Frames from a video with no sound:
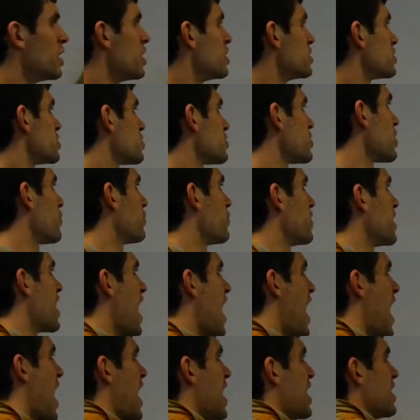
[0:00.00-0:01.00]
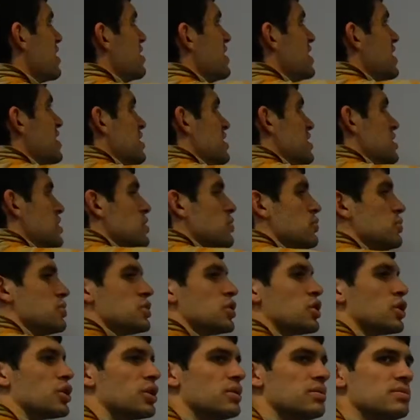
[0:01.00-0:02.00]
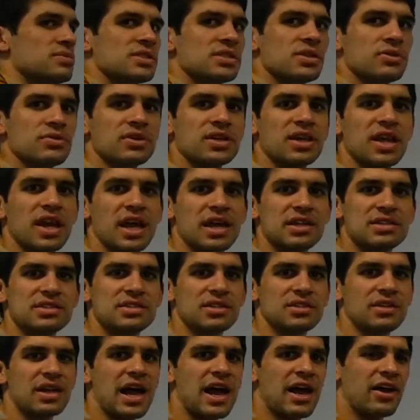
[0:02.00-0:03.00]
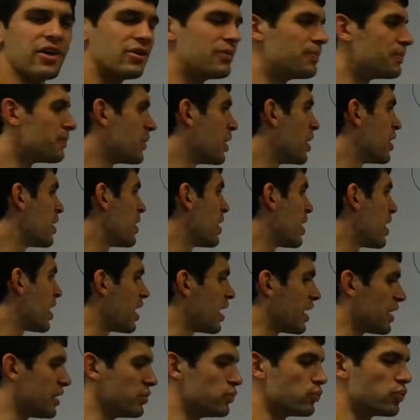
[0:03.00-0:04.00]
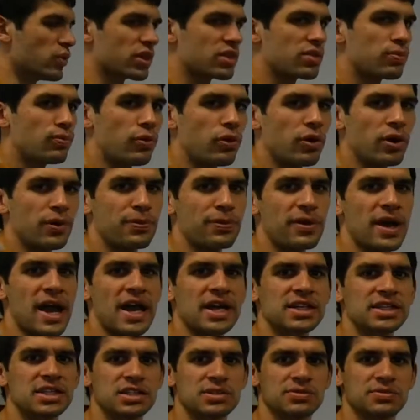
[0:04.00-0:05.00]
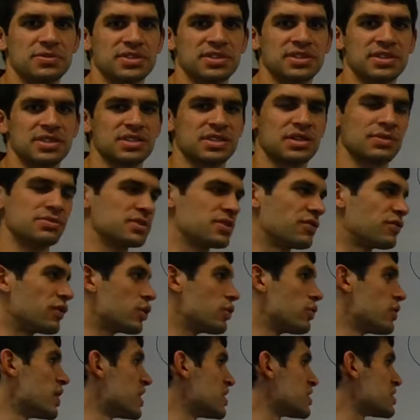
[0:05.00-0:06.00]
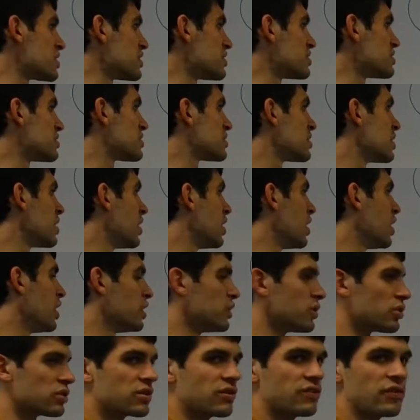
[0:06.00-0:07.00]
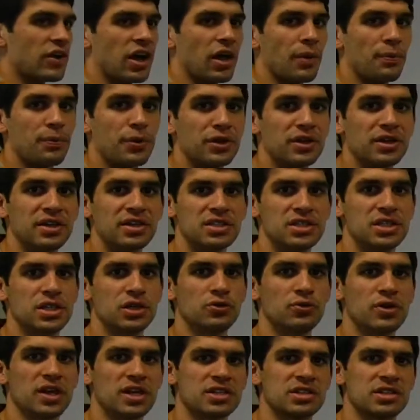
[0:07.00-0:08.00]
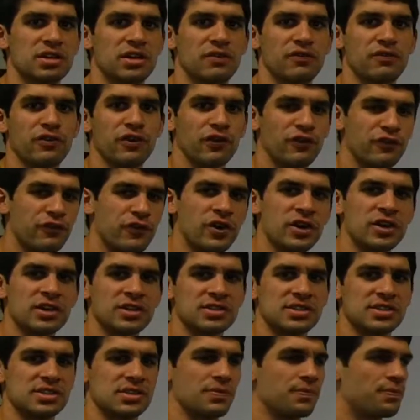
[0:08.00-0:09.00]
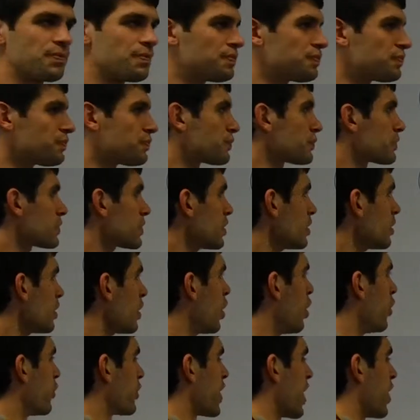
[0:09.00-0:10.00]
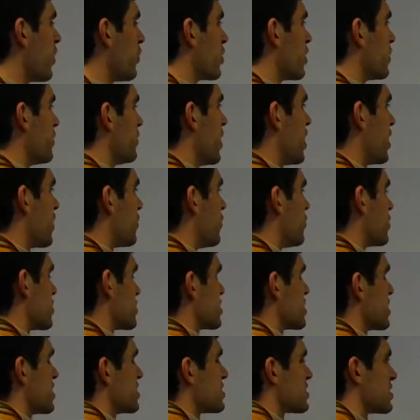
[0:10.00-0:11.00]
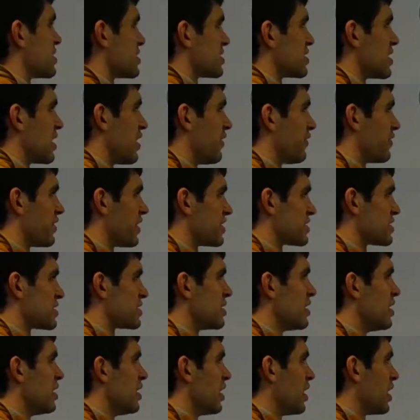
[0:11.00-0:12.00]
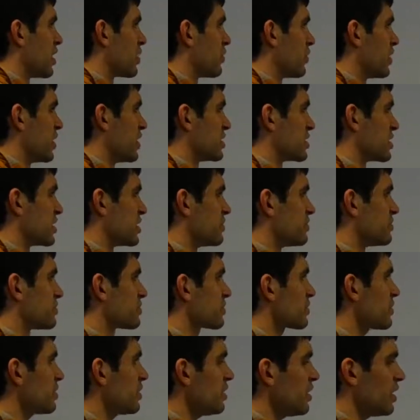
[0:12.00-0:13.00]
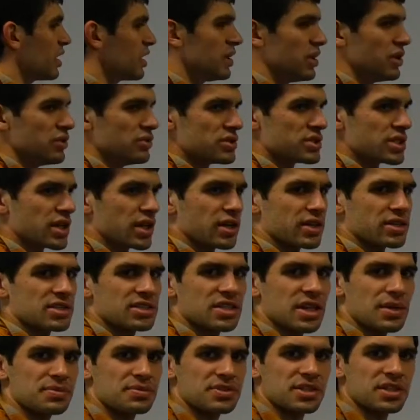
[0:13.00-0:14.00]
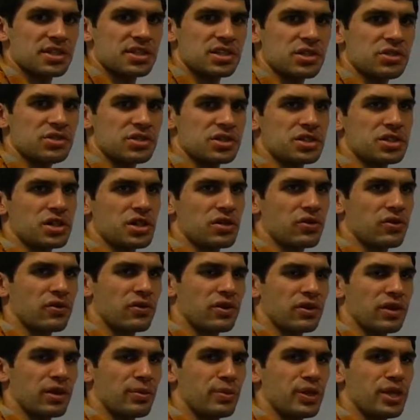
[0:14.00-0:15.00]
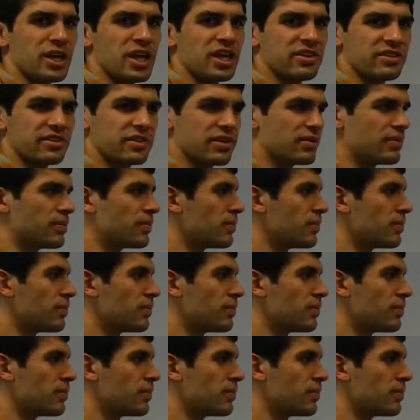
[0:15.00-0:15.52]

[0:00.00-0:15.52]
so that we had these two terms that would cancel out. And with more practice with systems of equations, you'll develop an intuition for first, okay, would it make more sense to solve this equation using substitution or elimination?